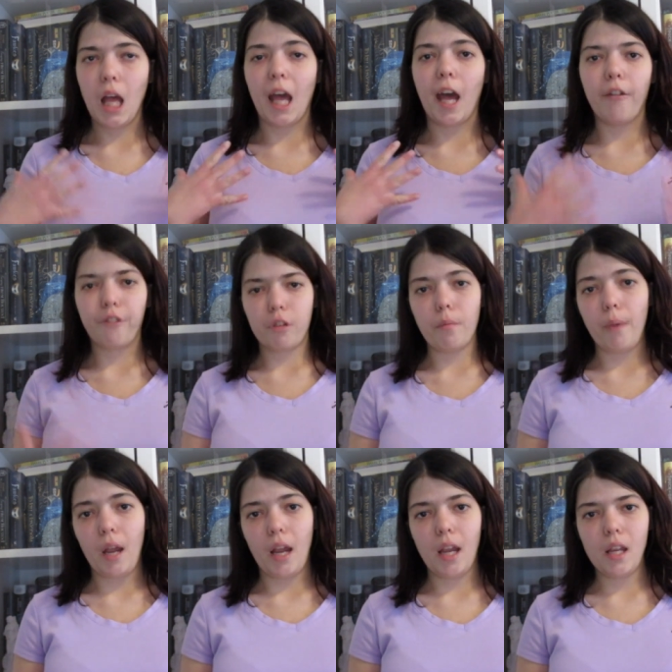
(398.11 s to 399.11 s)
after
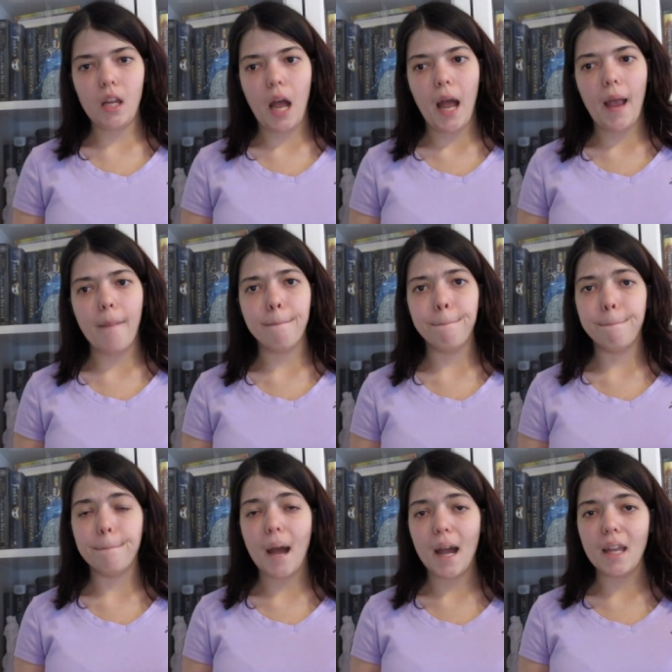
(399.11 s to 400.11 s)
May, I
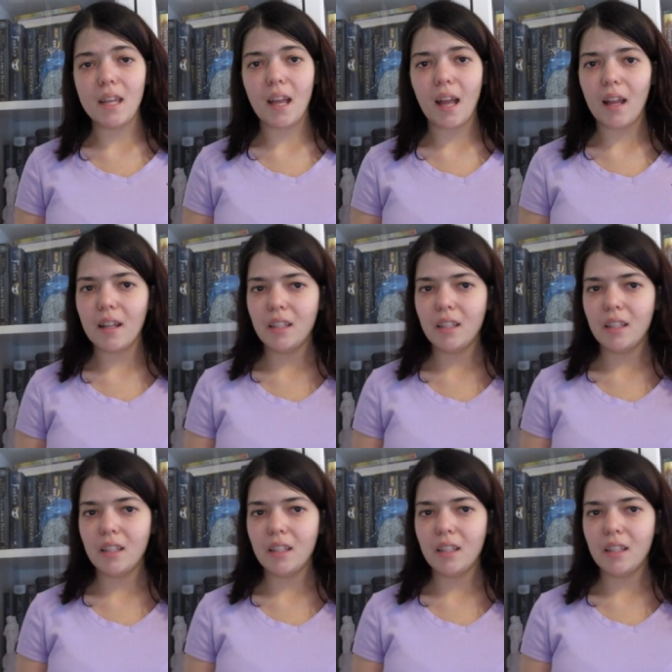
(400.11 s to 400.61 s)
might